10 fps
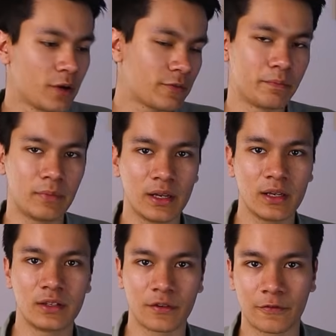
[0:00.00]
from
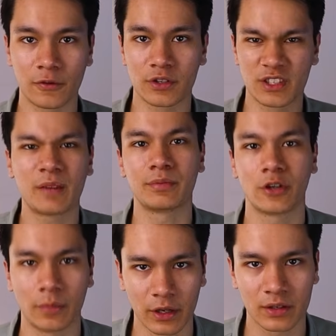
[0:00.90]
many different
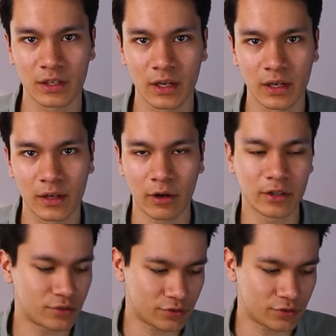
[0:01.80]
subtopics, right?